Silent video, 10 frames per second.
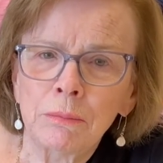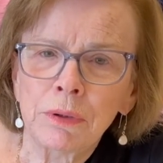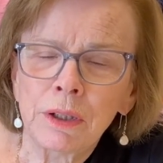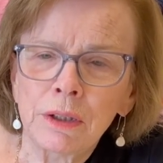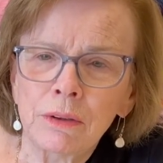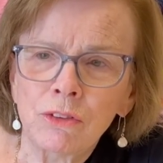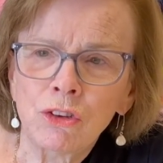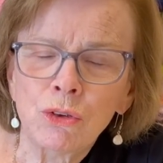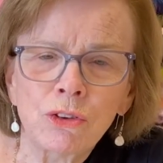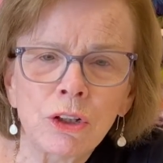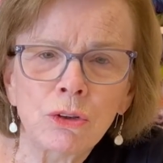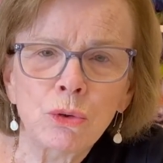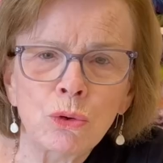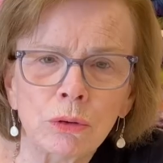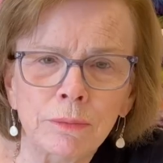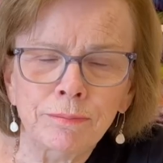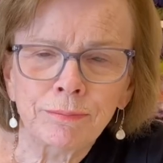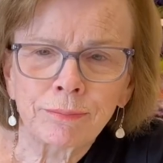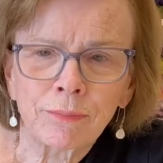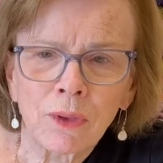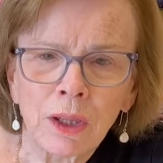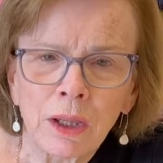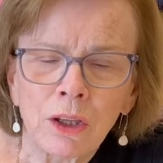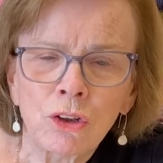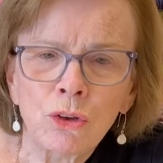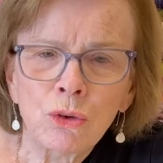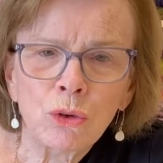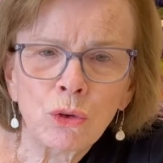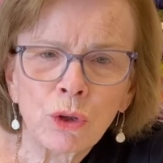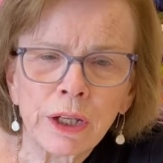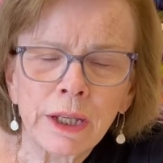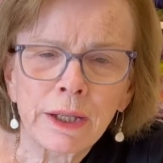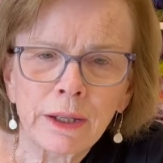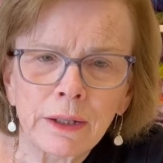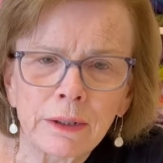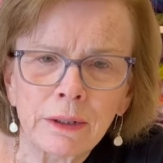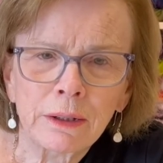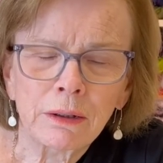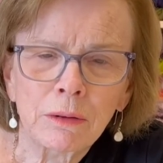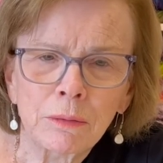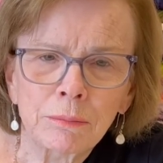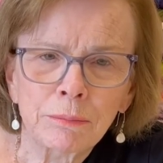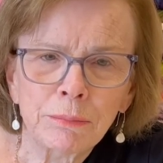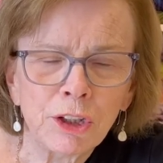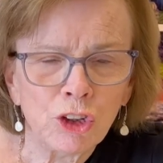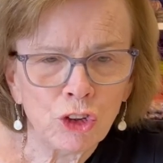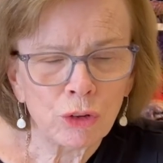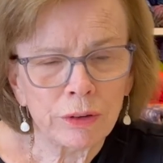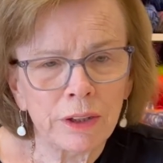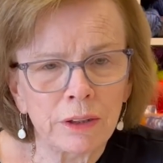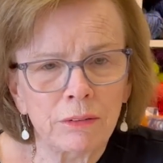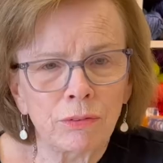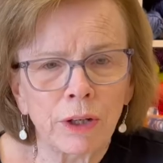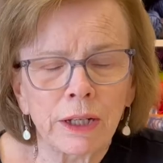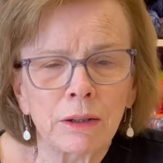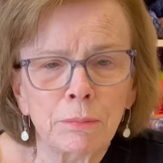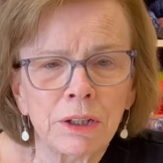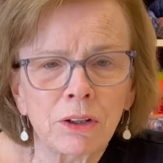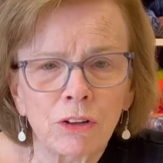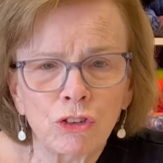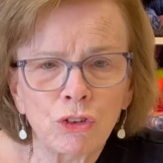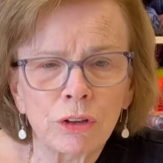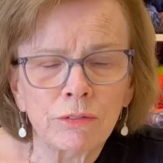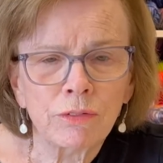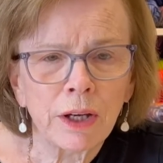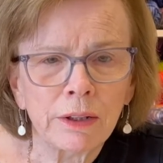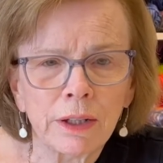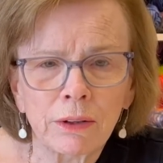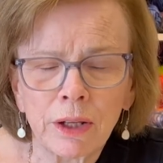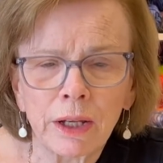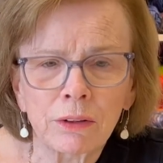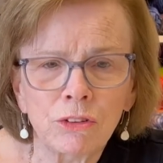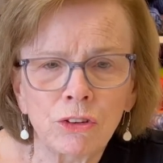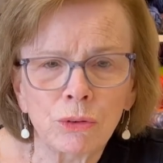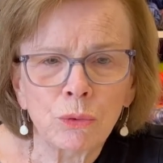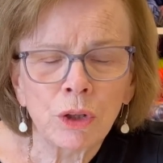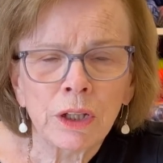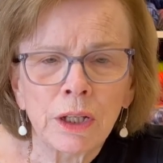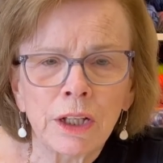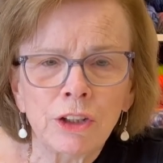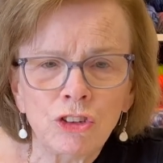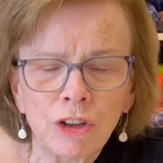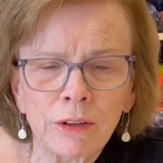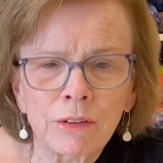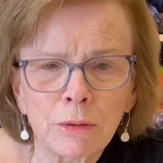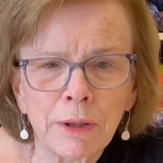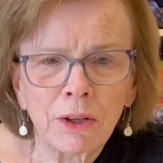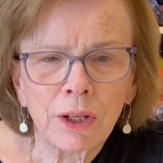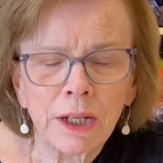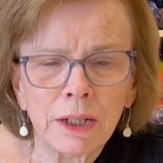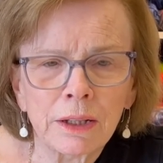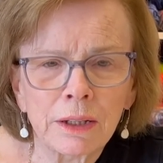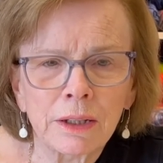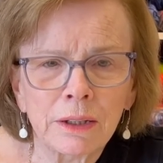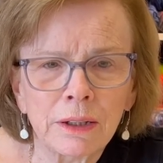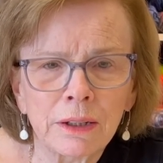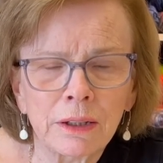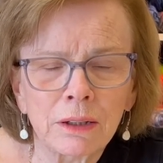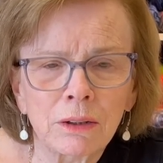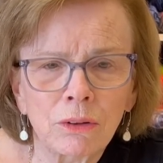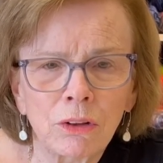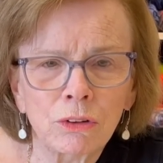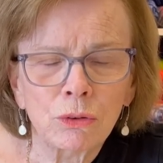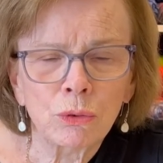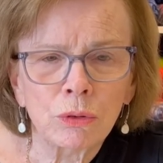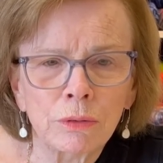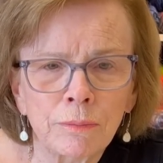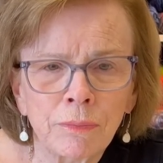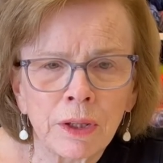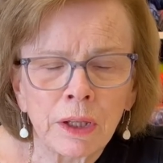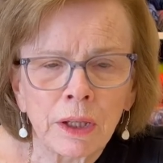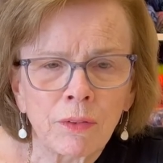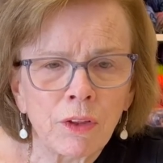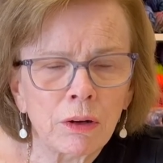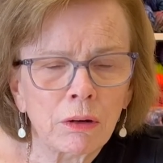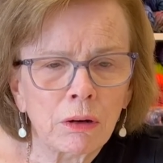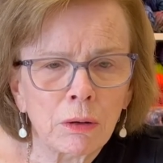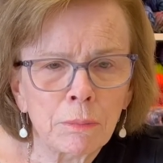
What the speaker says: is using Google. Google can be your knitting friend because you can find out how to do just about anything in knitting on Google. There are